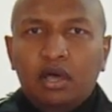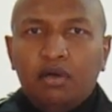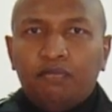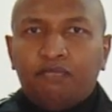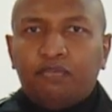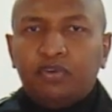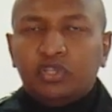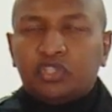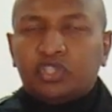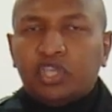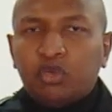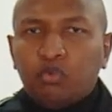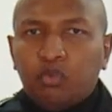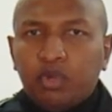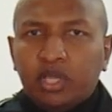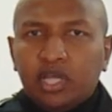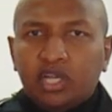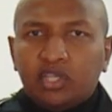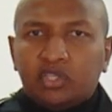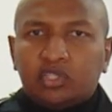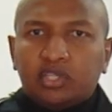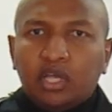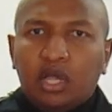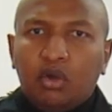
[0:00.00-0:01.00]
First thing we're going
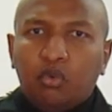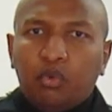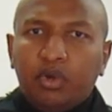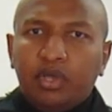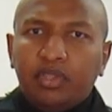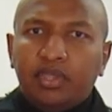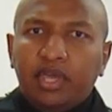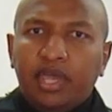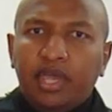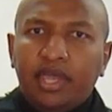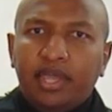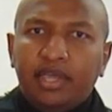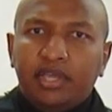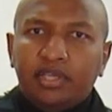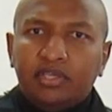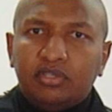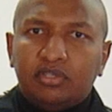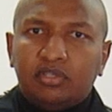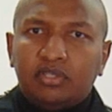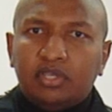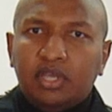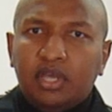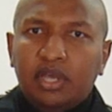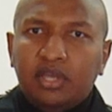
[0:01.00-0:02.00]
to start with
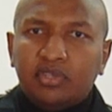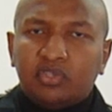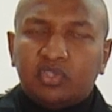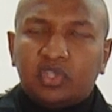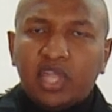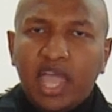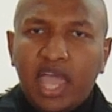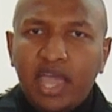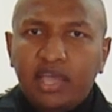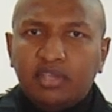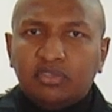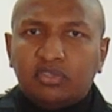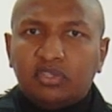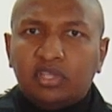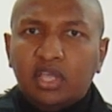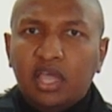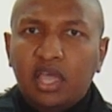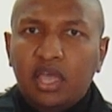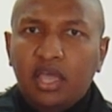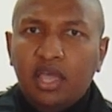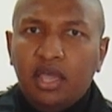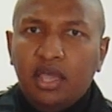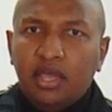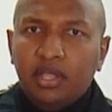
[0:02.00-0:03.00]
is stance
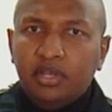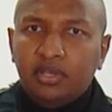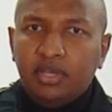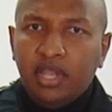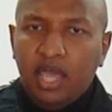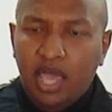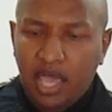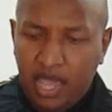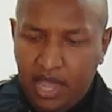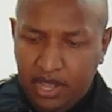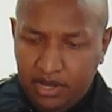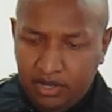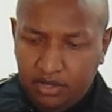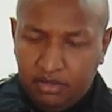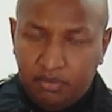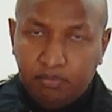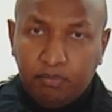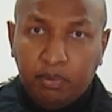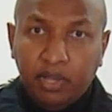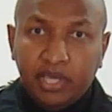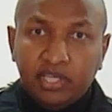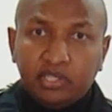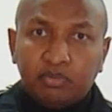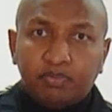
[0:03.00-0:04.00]
and hand
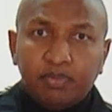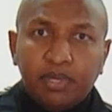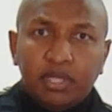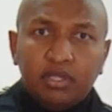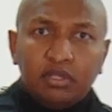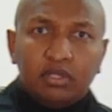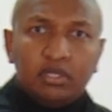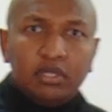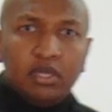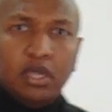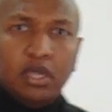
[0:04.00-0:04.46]
placement